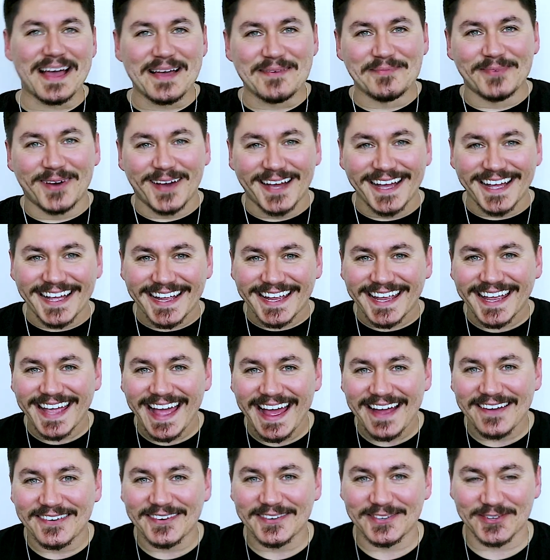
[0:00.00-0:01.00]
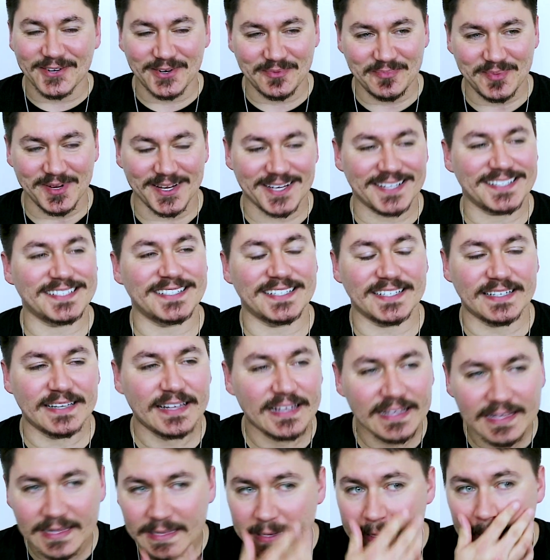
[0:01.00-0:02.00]
Am I a cat or a dog person?
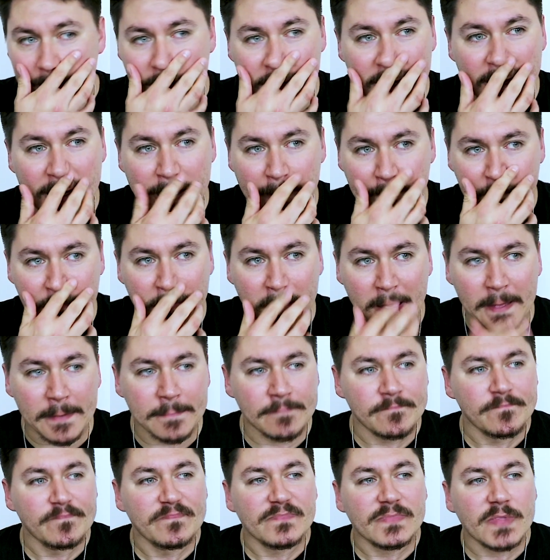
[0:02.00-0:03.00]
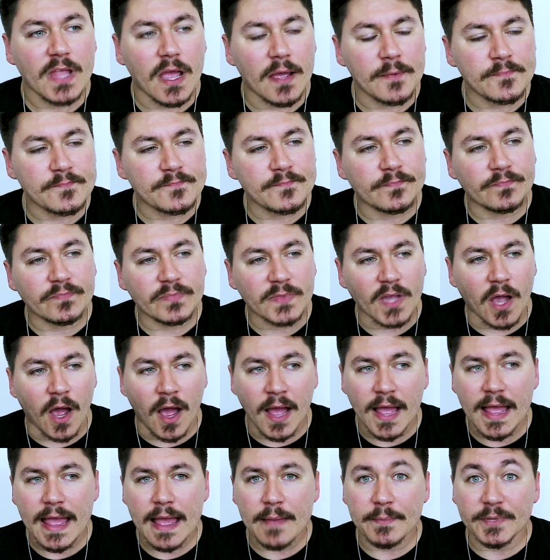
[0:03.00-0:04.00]

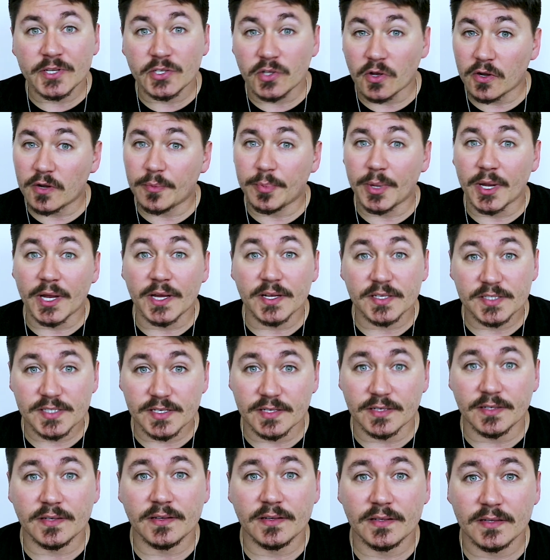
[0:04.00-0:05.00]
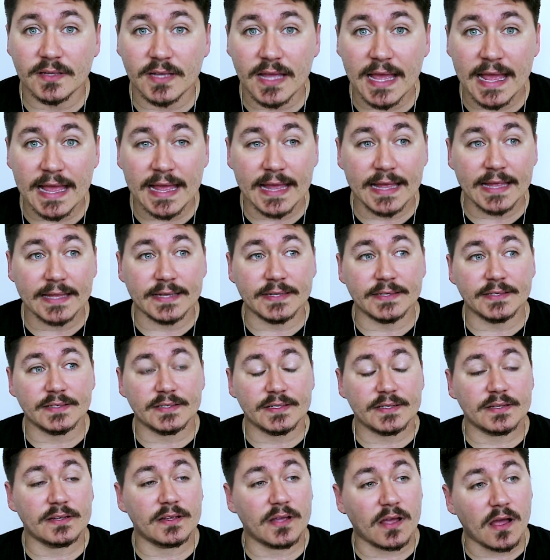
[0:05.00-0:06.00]
I am a dog person,
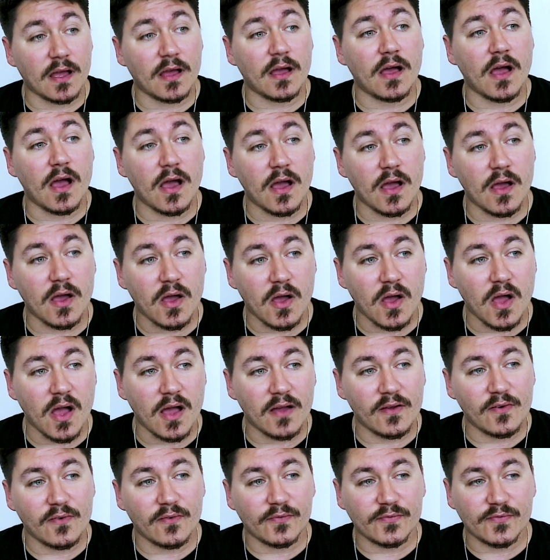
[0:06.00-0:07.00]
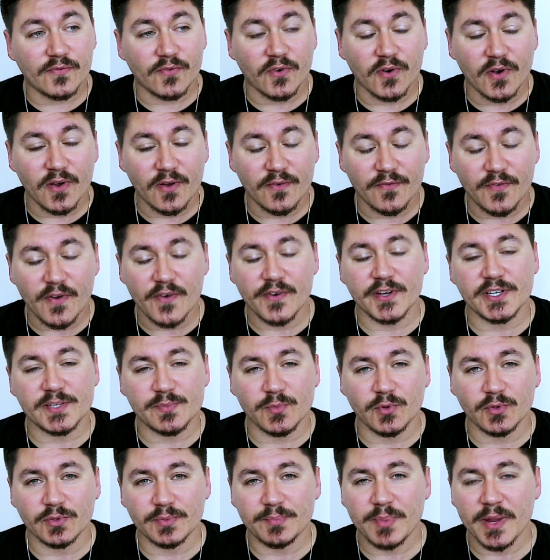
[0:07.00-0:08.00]
and for a very
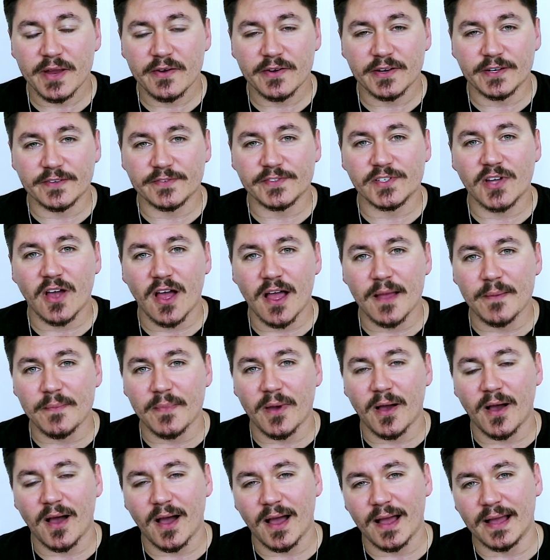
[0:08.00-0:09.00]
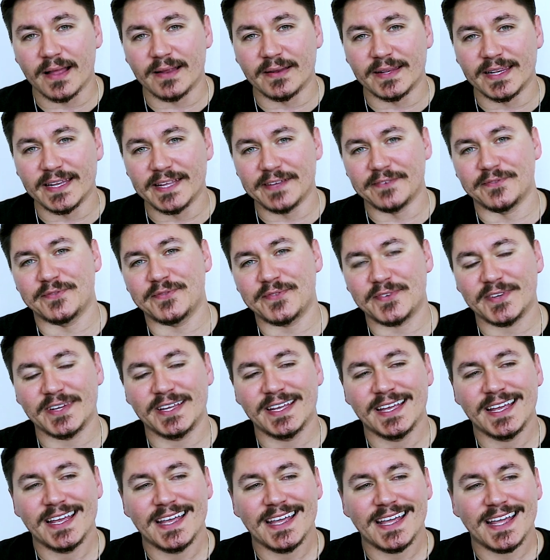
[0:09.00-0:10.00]
small period of time I lived
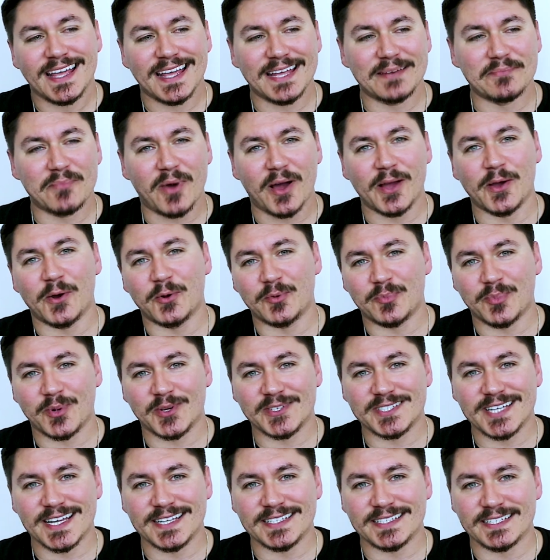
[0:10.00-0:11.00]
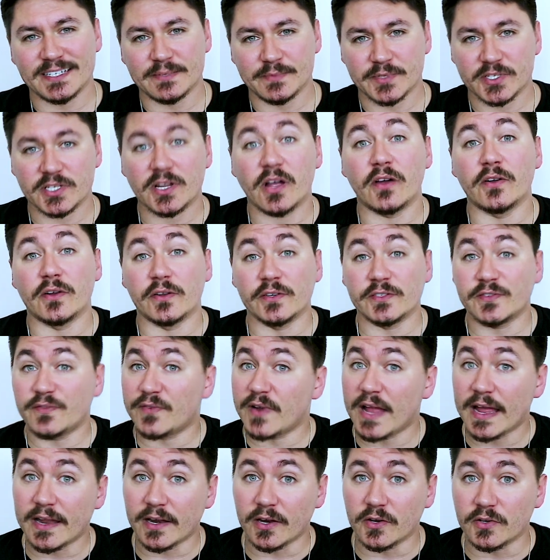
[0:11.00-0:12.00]
in my old boss Anthony Muscolo's
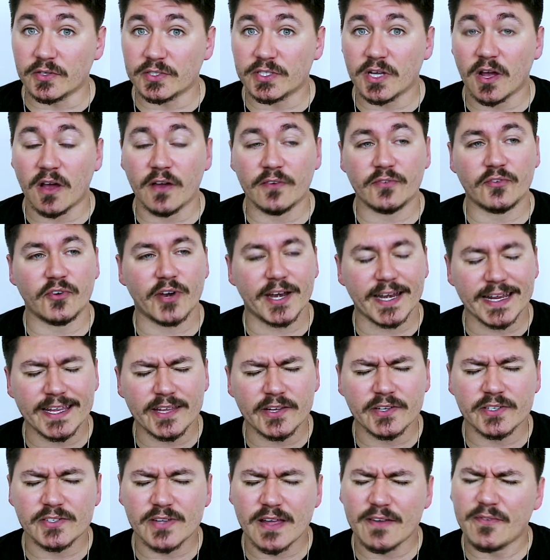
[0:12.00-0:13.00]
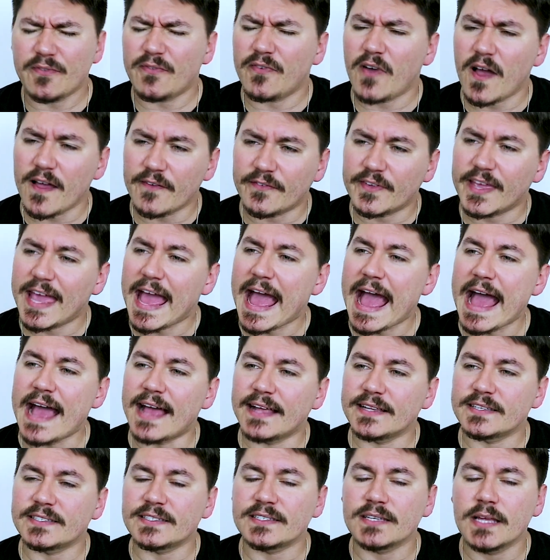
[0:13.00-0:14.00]
flat and I looked after it, and he used to have 5
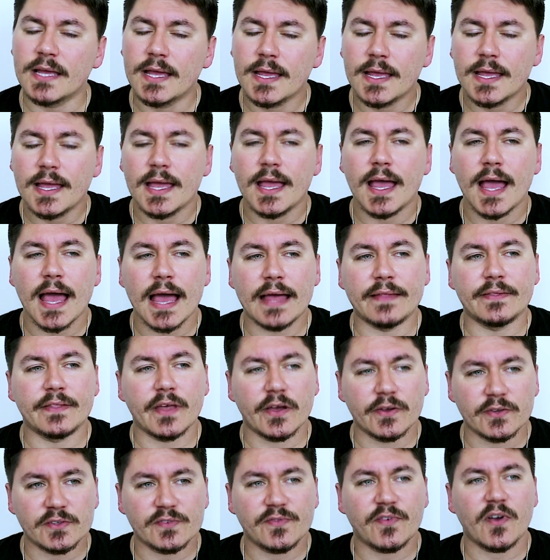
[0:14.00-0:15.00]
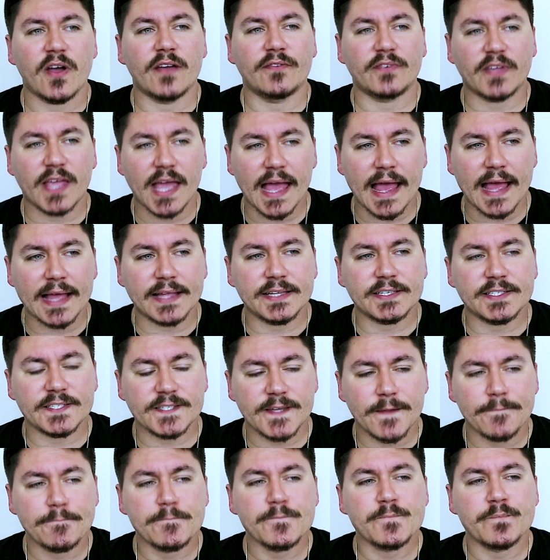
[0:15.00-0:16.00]
cats, and those 5
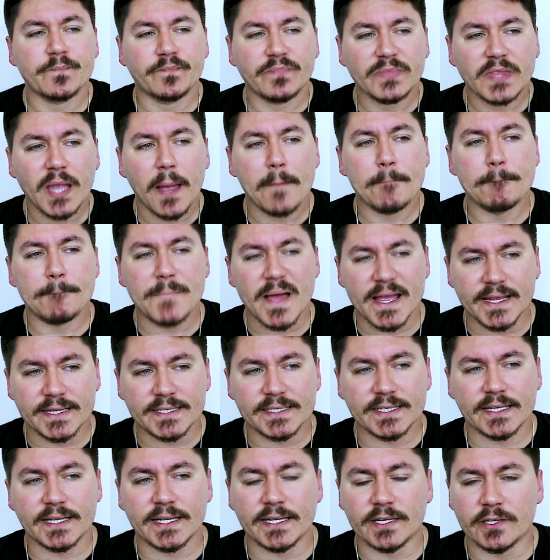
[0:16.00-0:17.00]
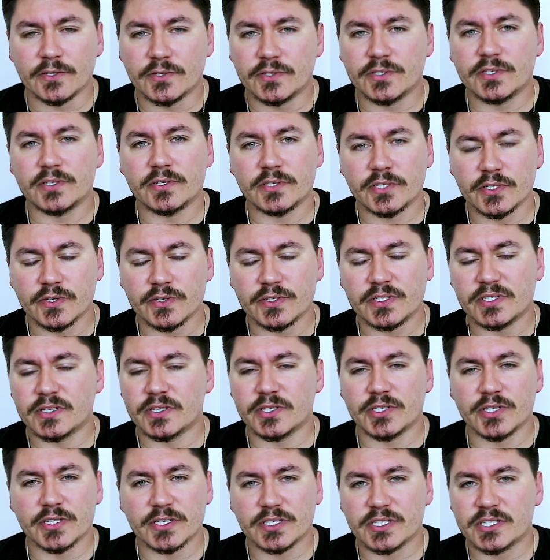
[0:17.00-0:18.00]
cats basically used
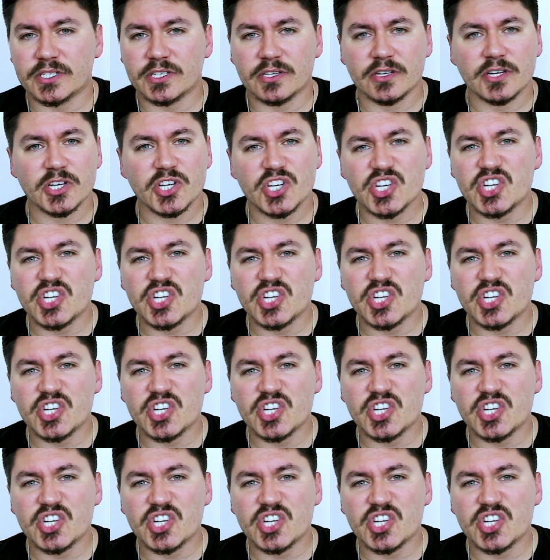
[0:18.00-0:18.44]
to just